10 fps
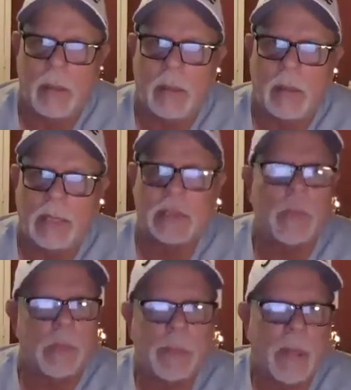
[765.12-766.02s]
That's
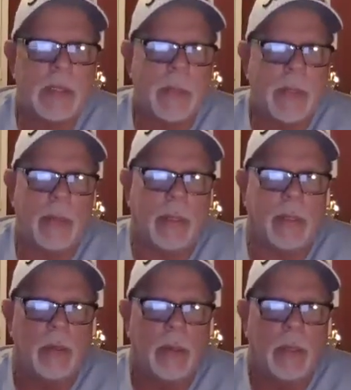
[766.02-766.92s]
our responsibility.
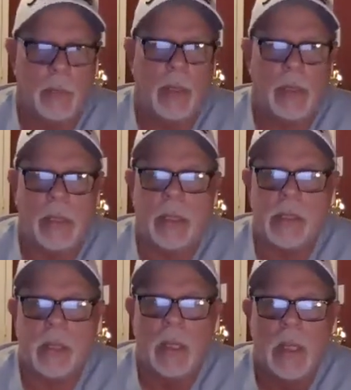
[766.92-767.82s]
It really
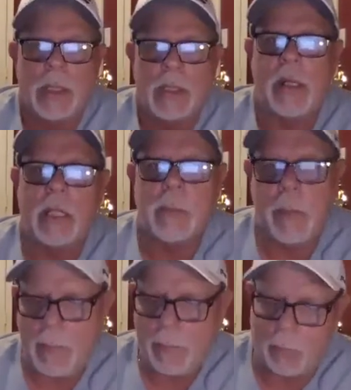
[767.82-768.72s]
is. See, there's
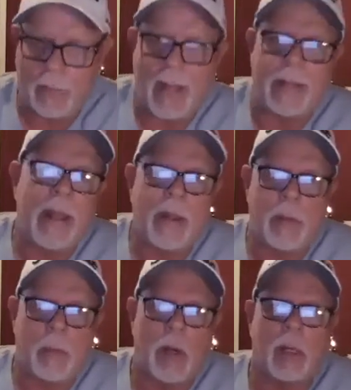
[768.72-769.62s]
people right now in
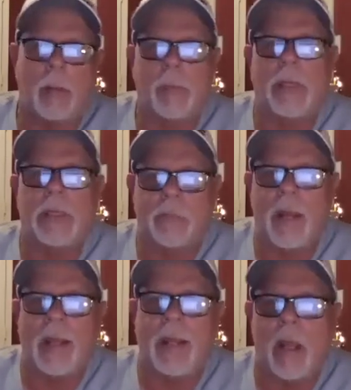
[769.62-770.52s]
the marketplace
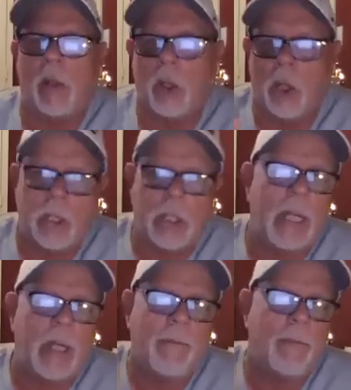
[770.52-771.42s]
right now
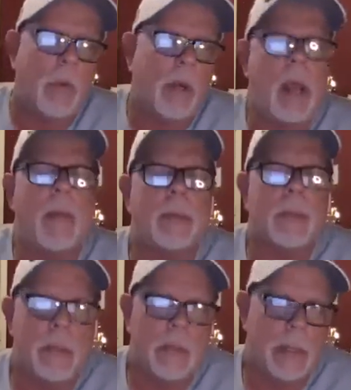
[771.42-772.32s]
looking for an
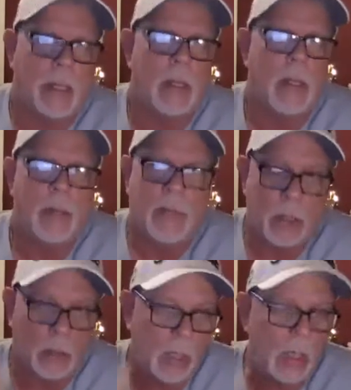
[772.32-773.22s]
opportunity.
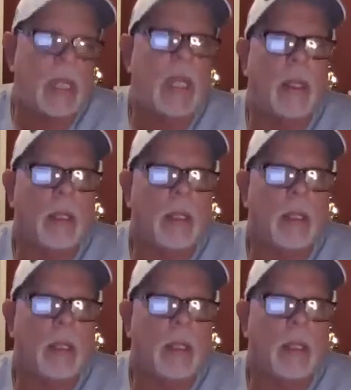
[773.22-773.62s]
They're looking.